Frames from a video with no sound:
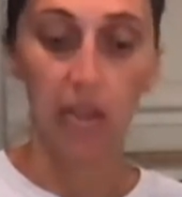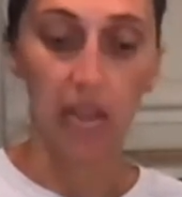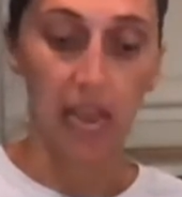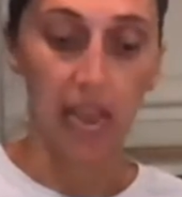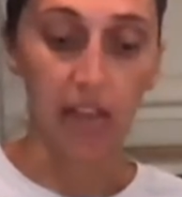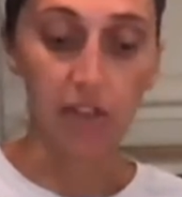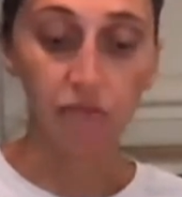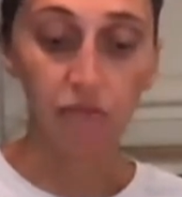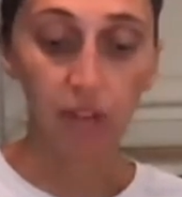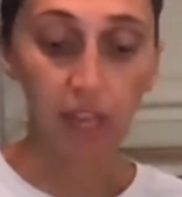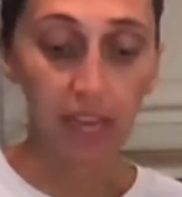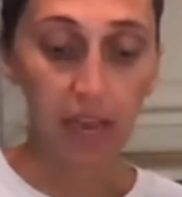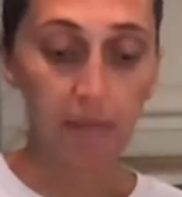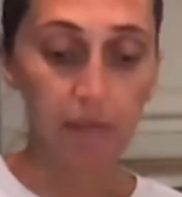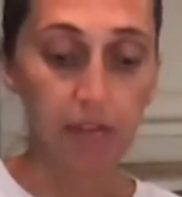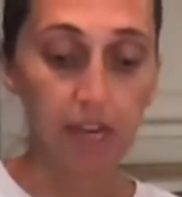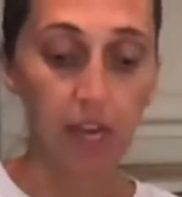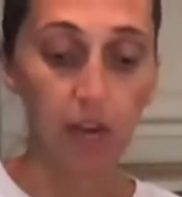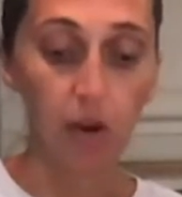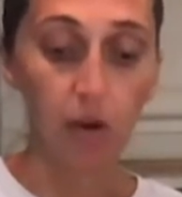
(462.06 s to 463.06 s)
It's really up
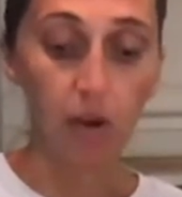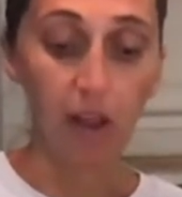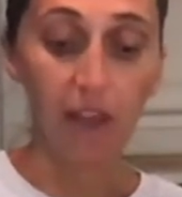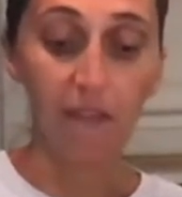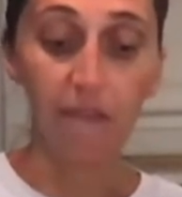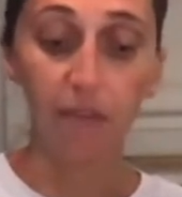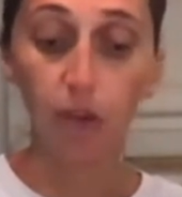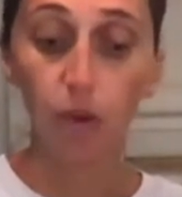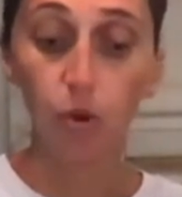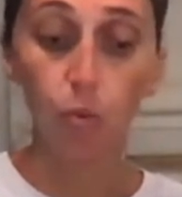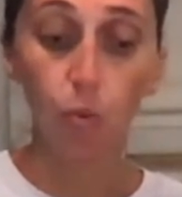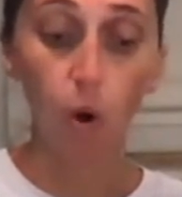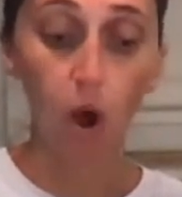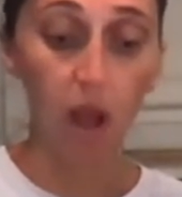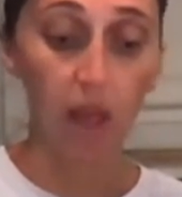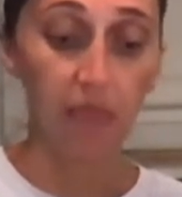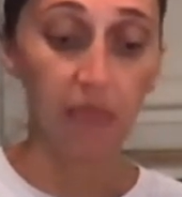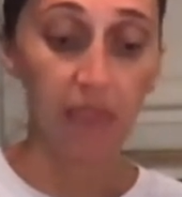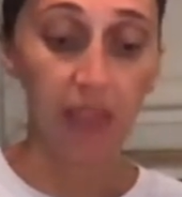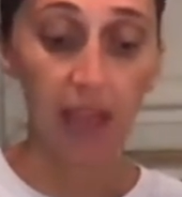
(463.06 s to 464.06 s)
to you. If you
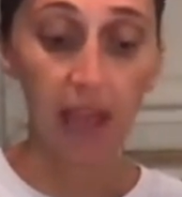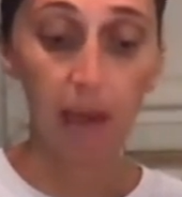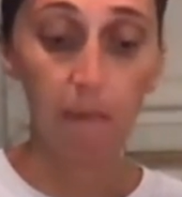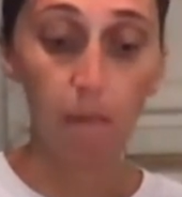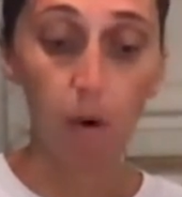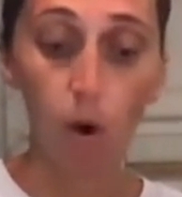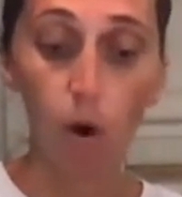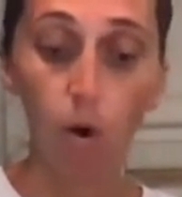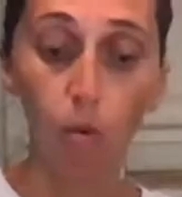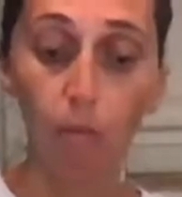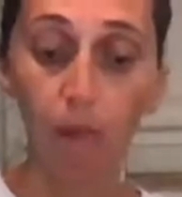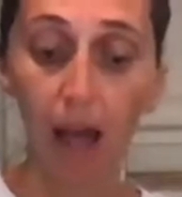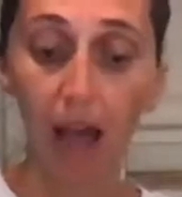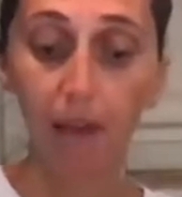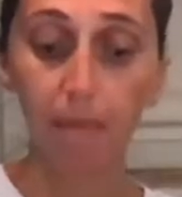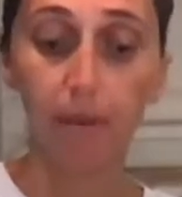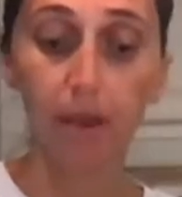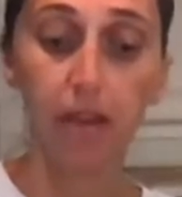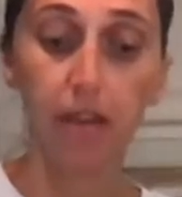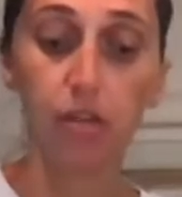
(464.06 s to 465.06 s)
want them whole black
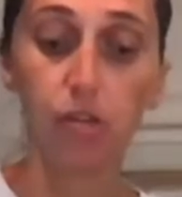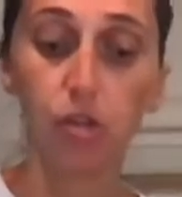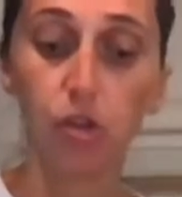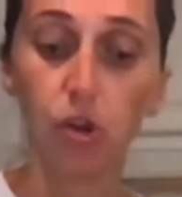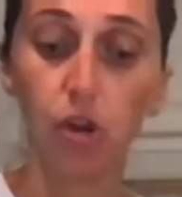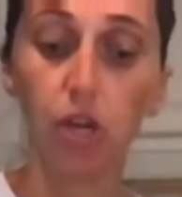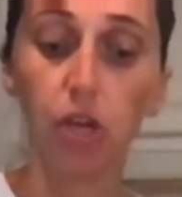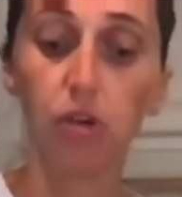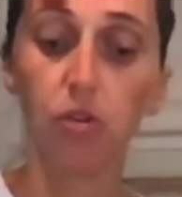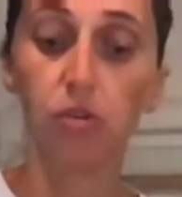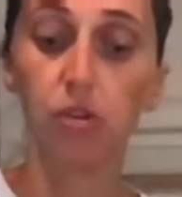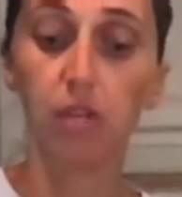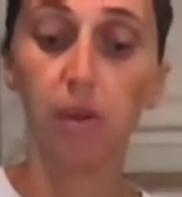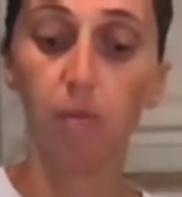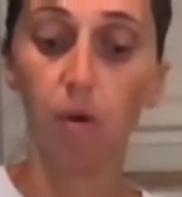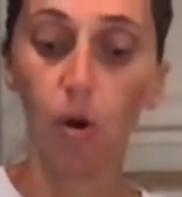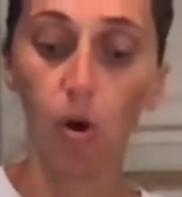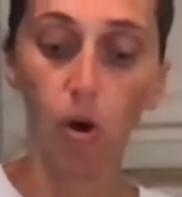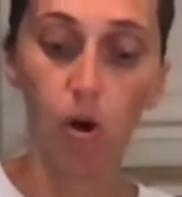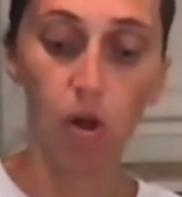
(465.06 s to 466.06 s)
beans, you could use them
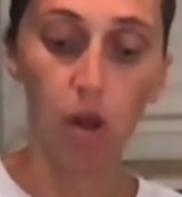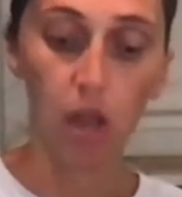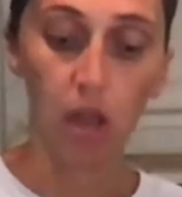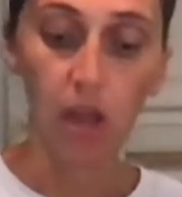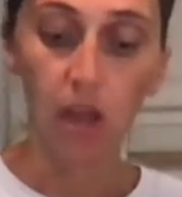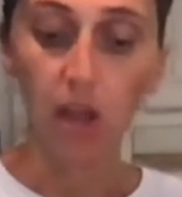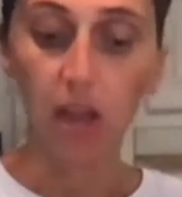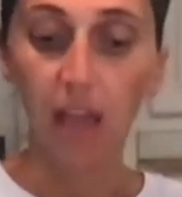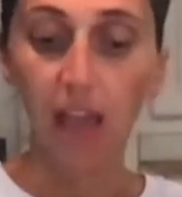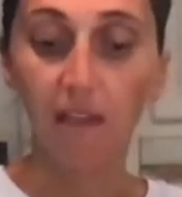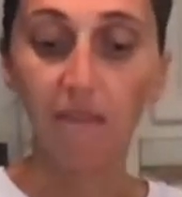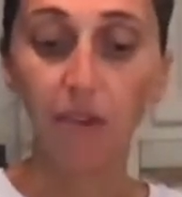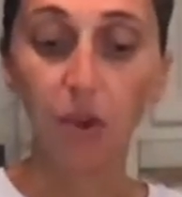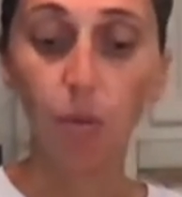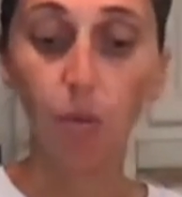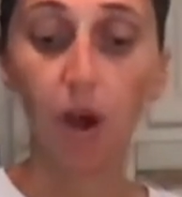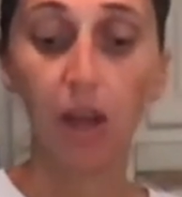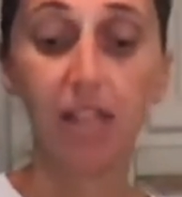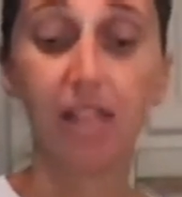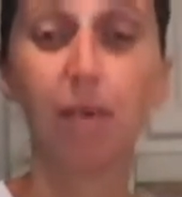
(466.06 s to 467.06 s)
whole. If you
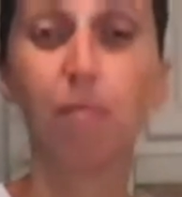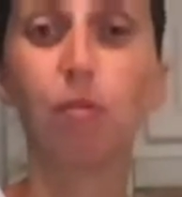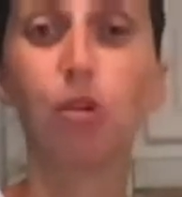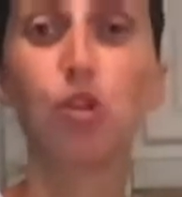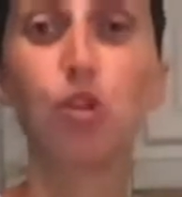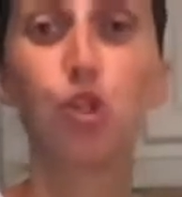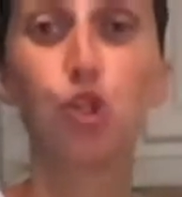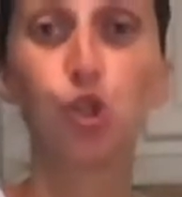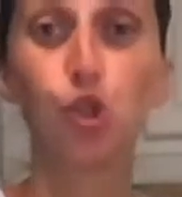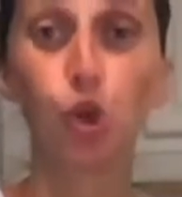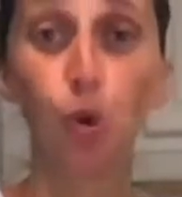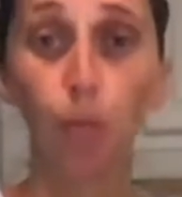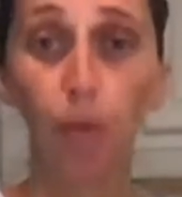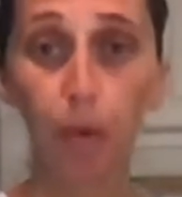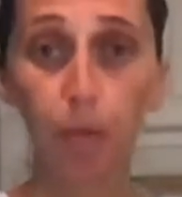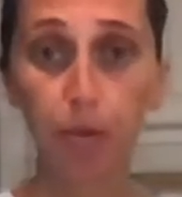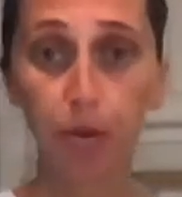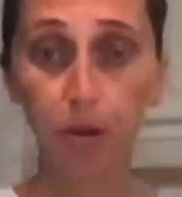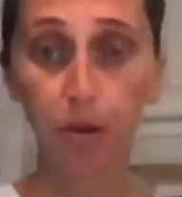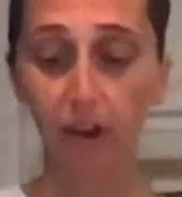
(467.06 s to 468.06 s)
want them super
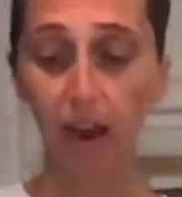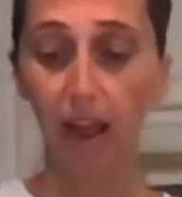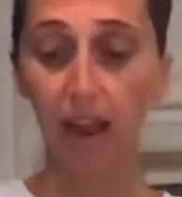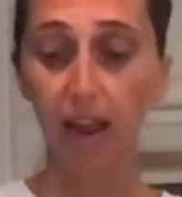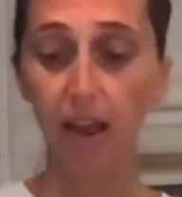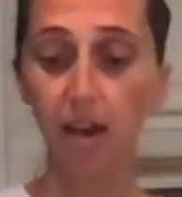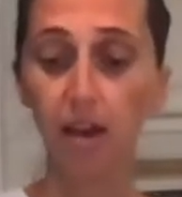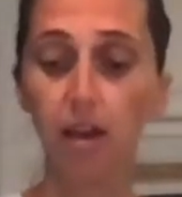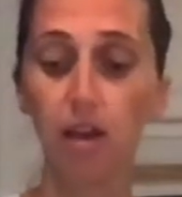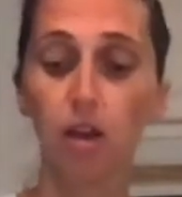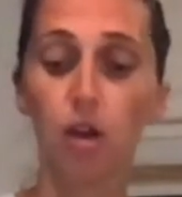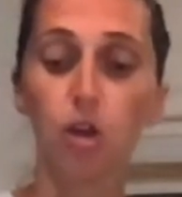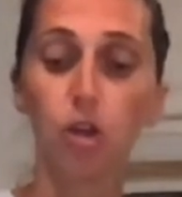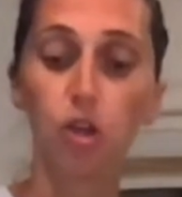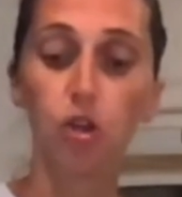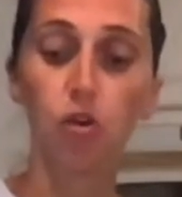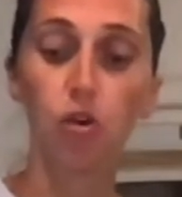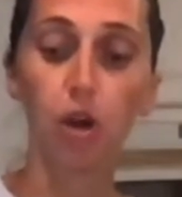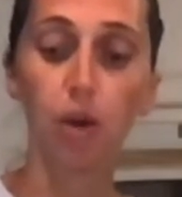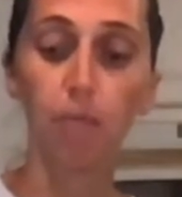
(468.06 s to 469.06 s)
pureed,
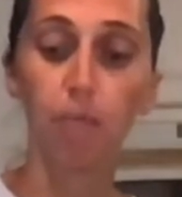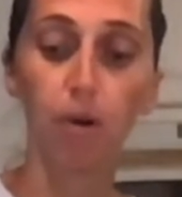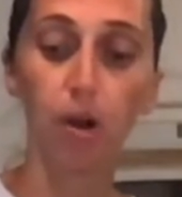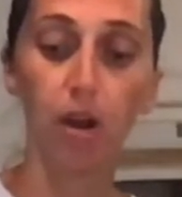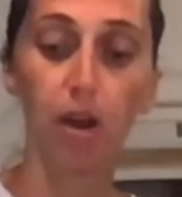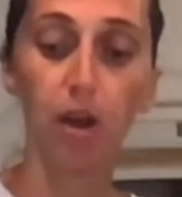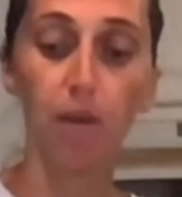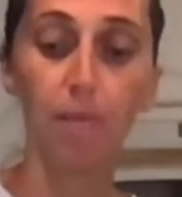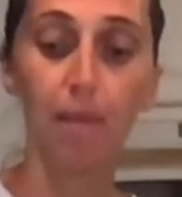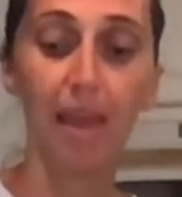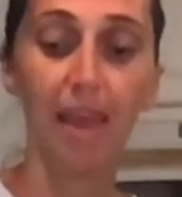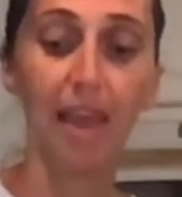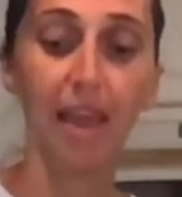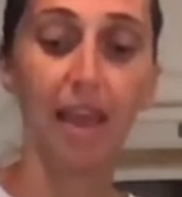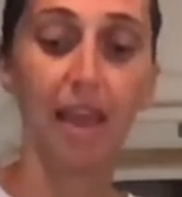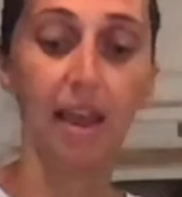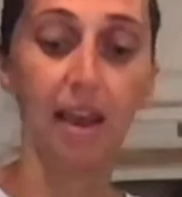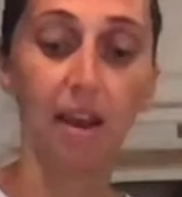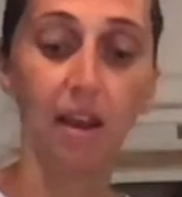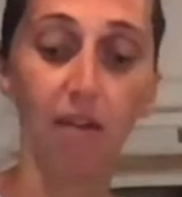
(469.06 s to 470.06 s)
you could put them
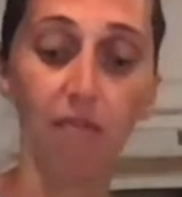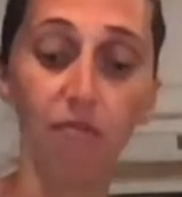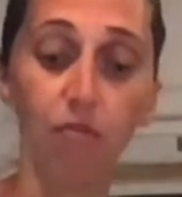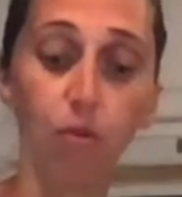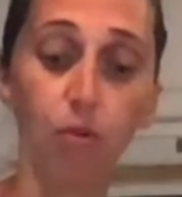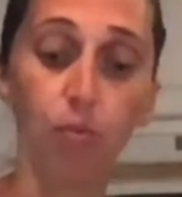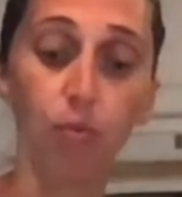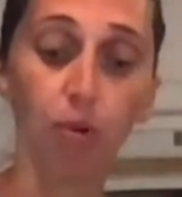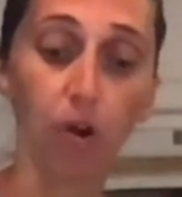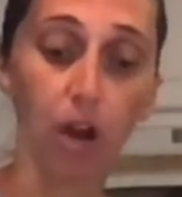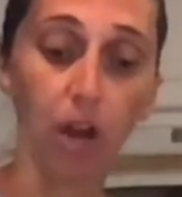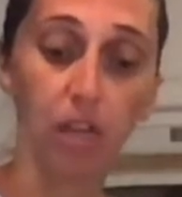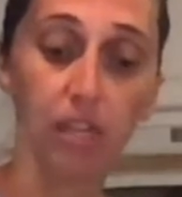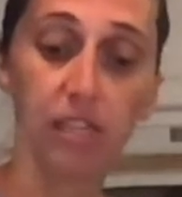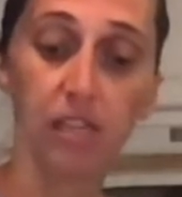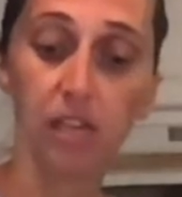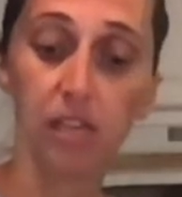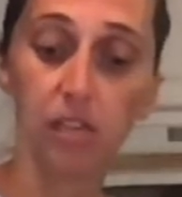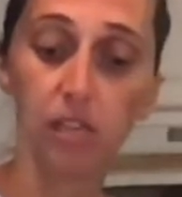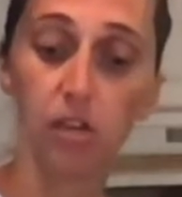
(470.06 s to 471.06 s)
in a food
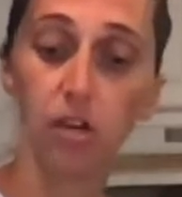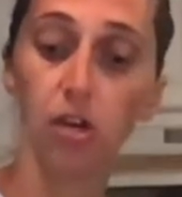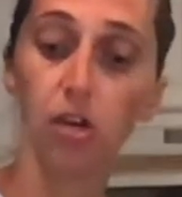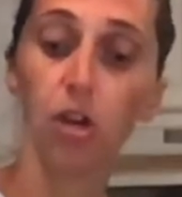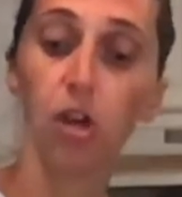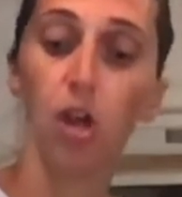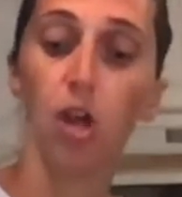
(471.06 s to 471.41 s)
processor.